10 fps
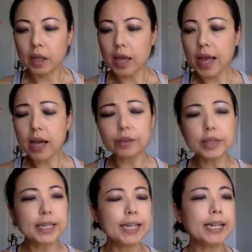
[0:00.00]
healthy
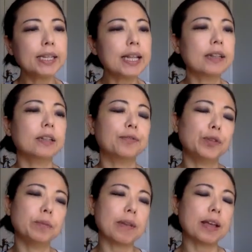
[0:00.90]
eating that the
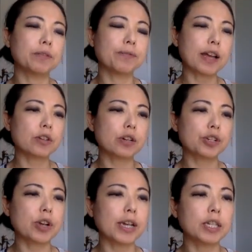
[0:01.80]
food manufacturer
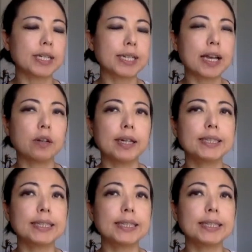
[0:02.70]
tried to tell us